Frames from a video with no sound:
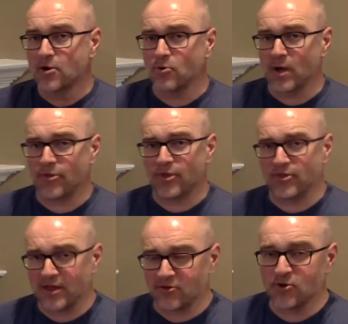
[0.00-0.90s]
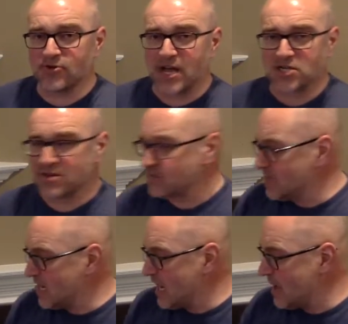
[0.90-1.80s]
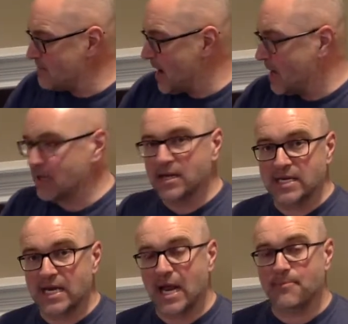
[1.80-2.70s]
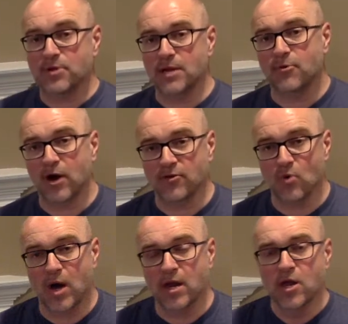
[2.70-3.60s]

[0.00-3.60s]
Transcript: with these new sections of DNA by DNA polymerase 1,